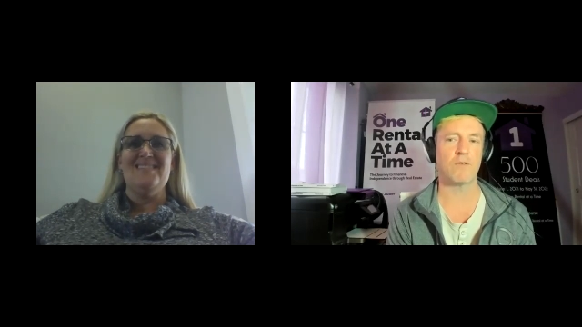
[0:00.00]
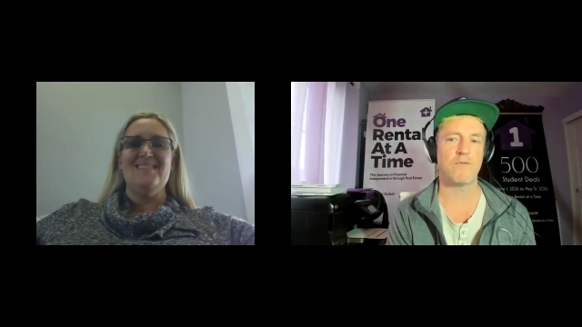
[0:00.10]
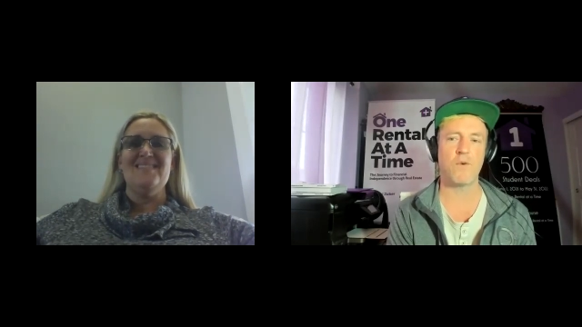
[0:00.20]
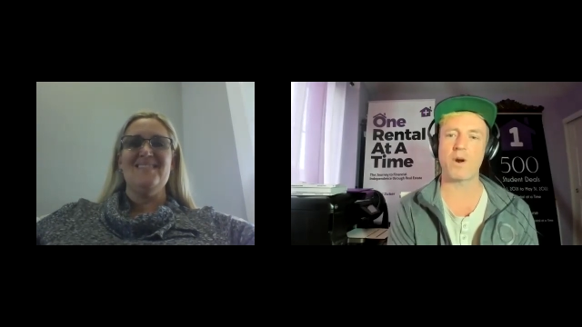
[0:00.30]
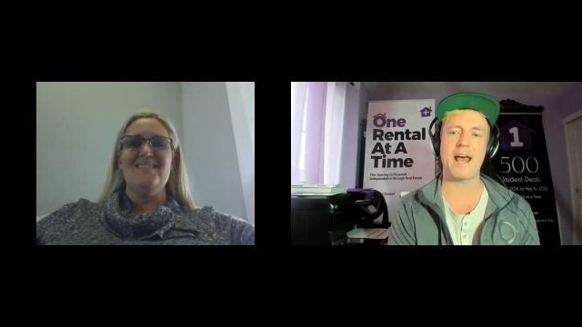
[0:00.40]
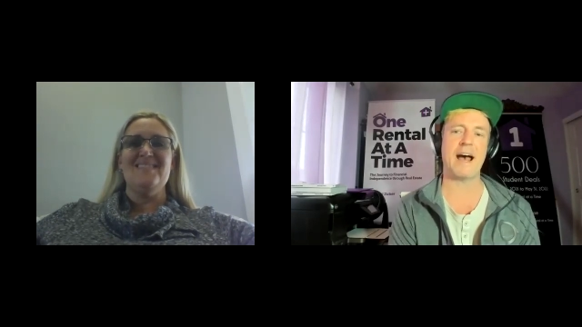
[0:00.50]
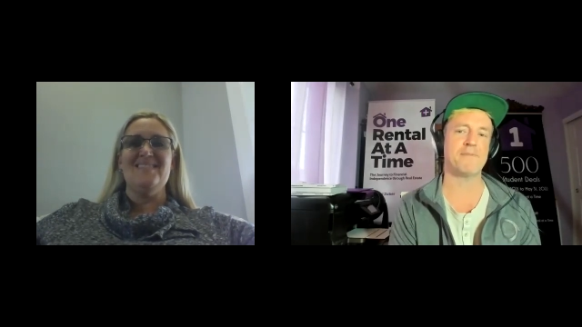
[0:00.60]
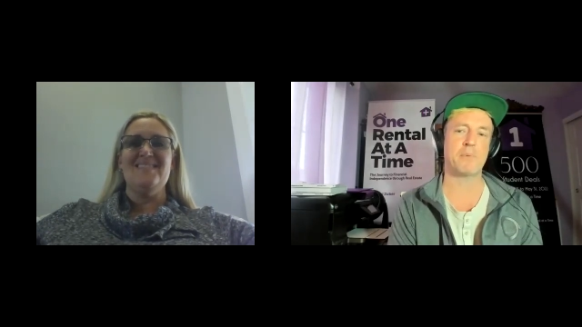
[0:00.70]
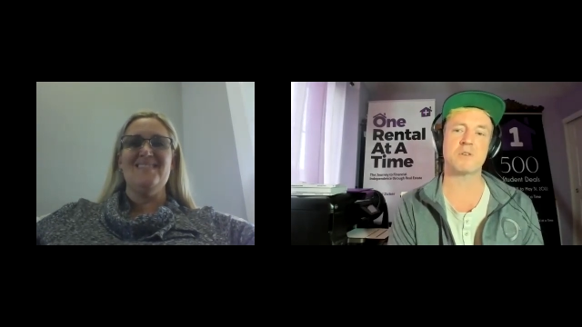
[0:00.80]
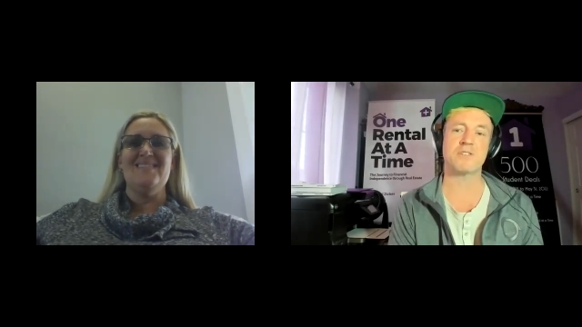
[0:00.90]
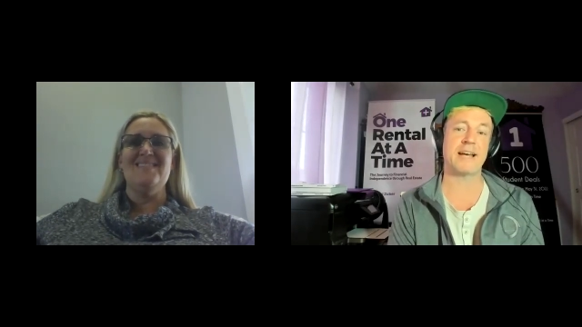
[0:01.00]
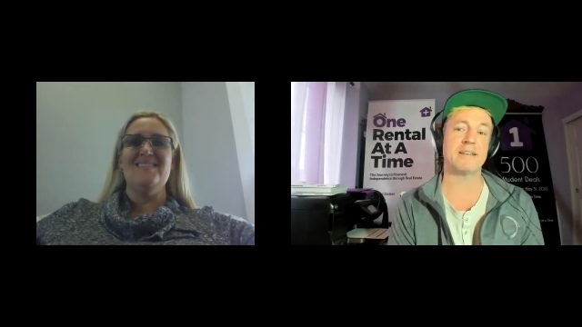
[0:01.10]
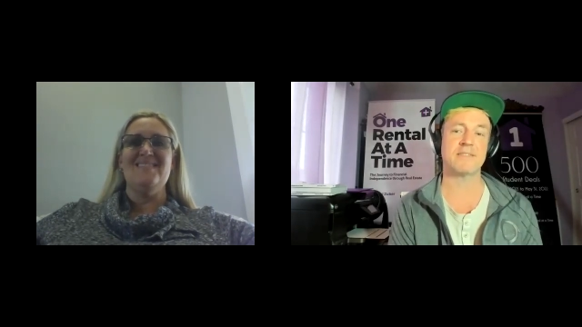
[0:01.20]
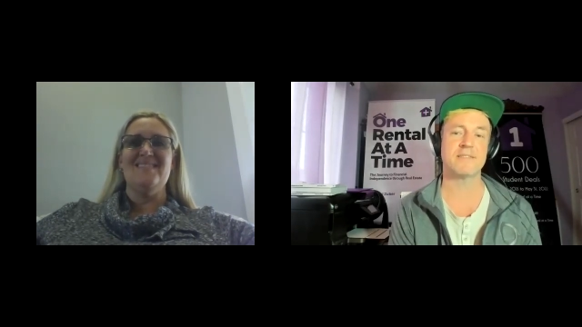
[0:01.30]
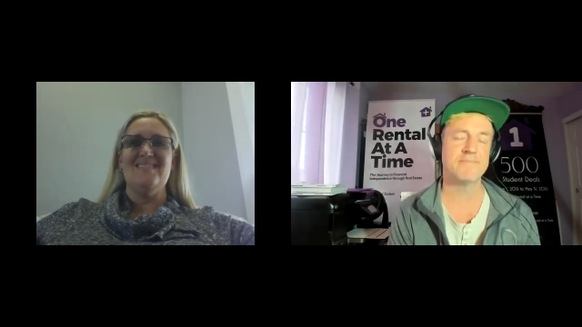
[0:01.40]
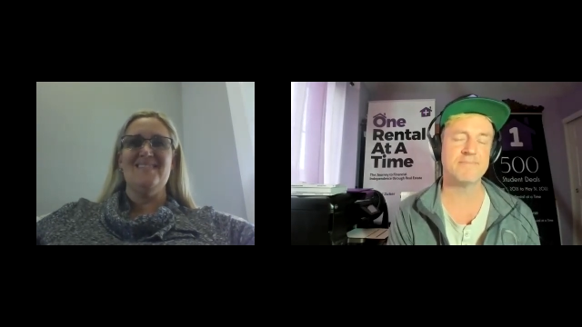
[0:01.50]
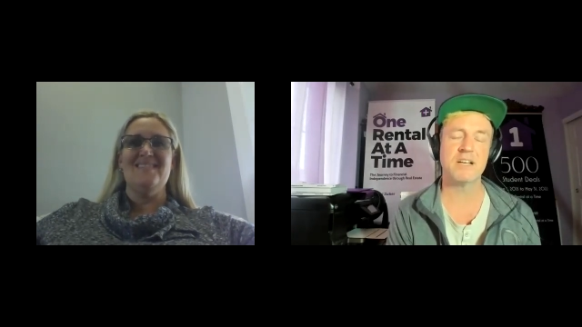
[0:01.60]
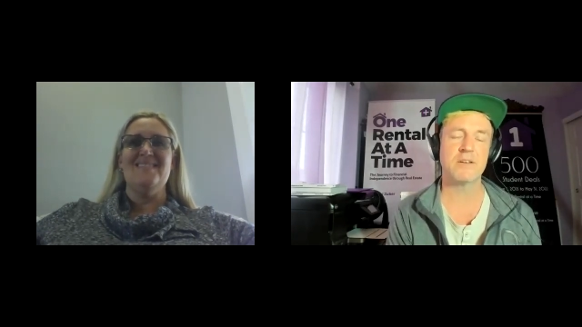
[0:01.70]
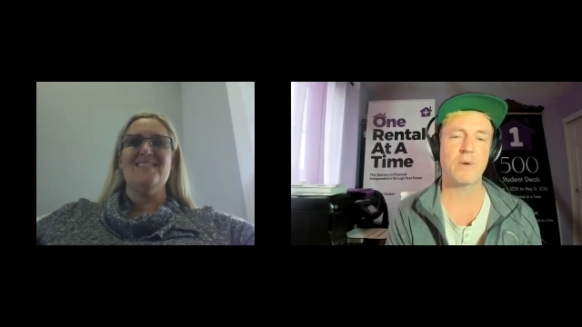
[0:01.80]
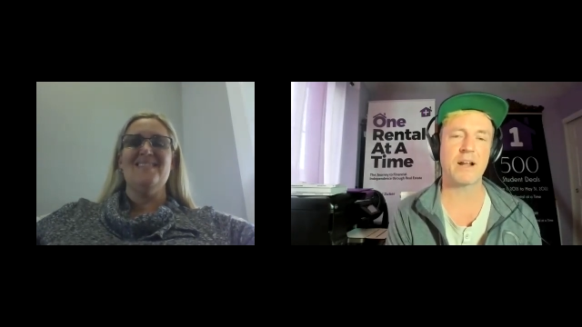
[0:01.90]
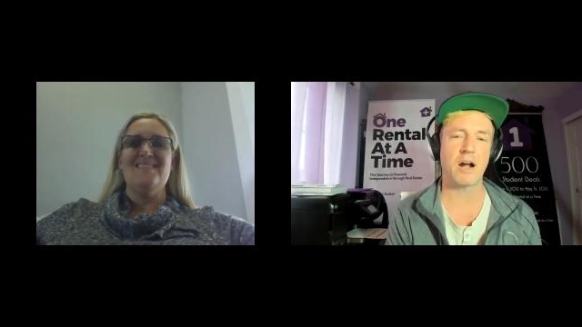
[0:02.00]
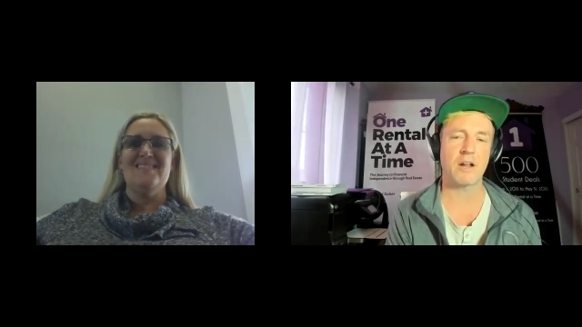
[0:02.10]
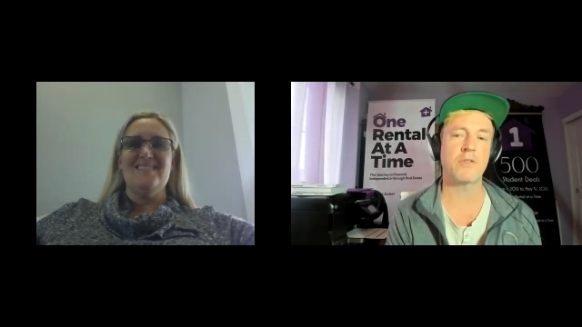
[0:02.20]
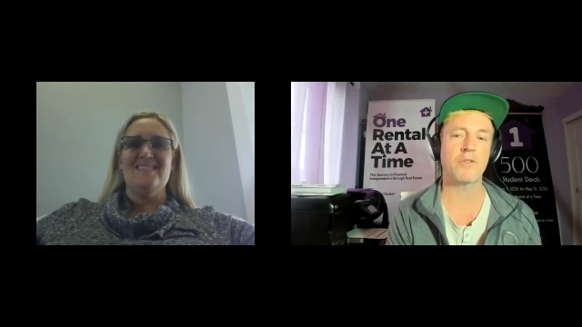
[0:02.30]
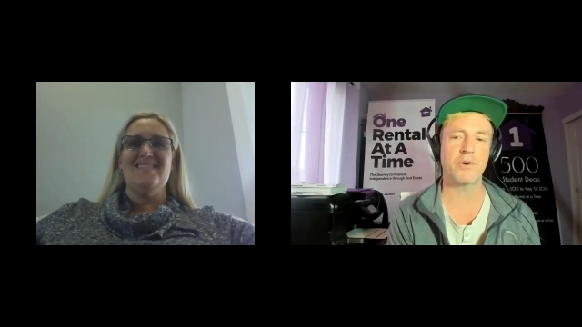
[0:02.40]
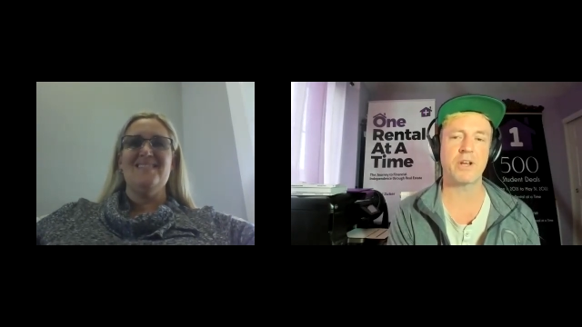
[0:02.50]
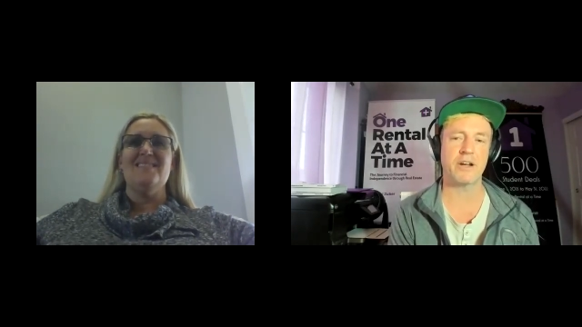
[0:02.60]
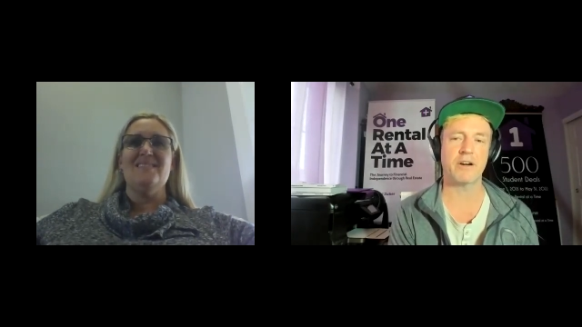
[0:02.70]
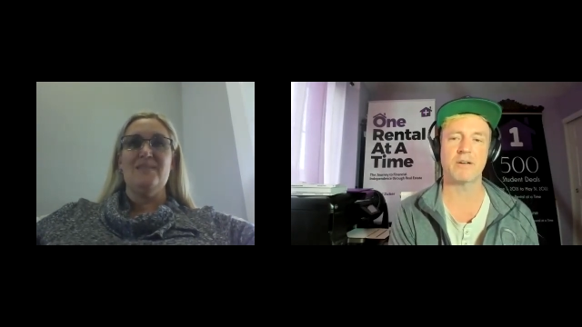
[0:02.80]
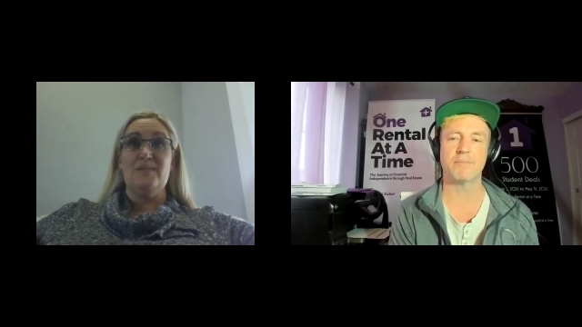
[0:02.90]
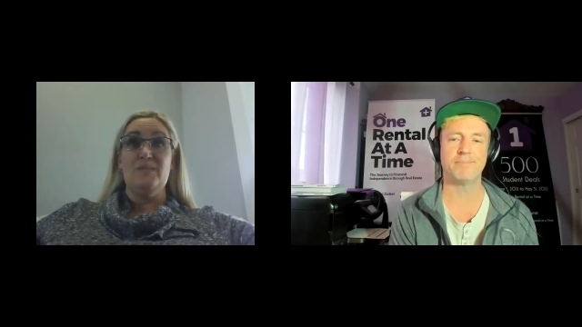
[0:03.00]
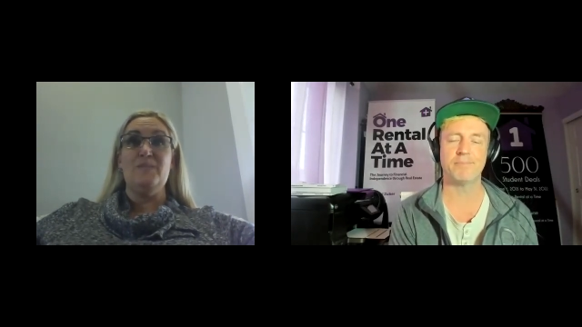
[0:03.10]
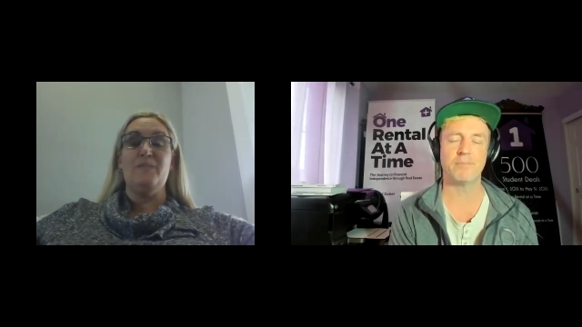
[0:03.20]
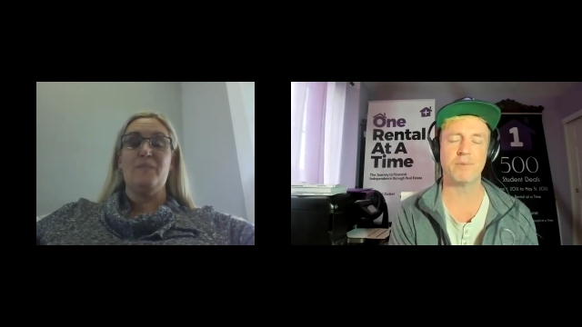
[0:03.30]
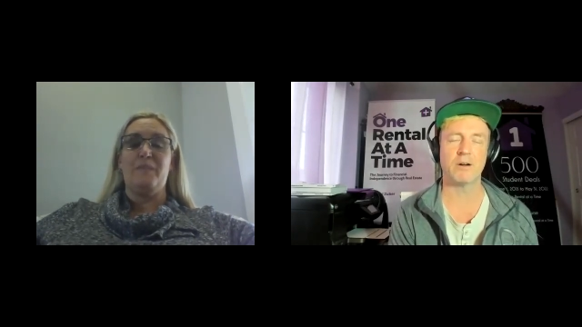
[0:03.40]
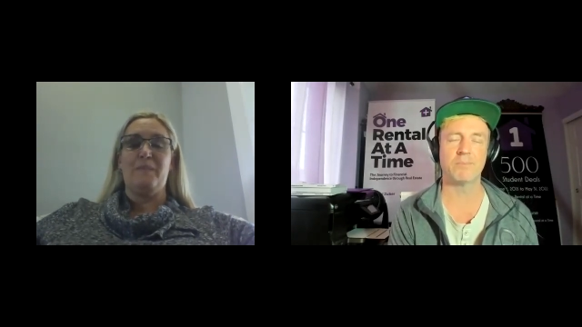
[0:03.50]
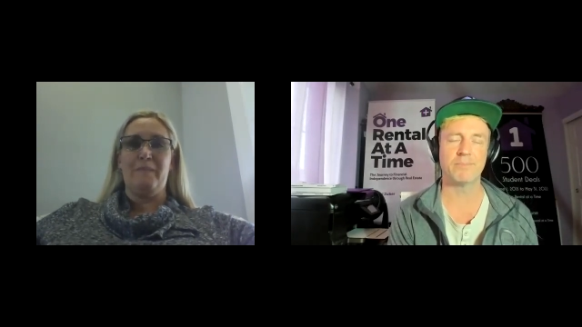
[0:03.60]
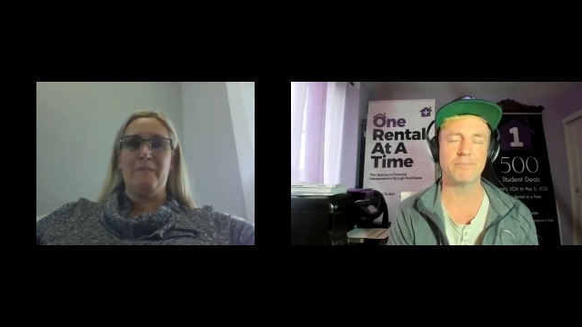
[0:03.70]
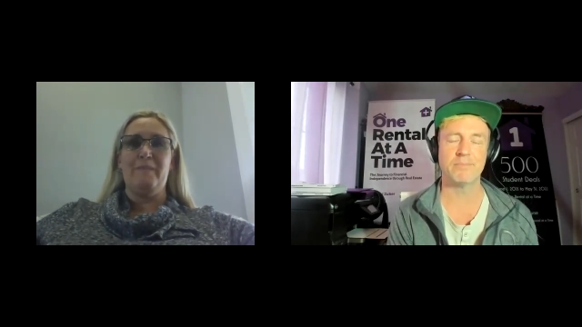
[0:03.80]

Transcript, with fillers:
Speaker 1: are four and a half percent, right, on the 30 year, you know,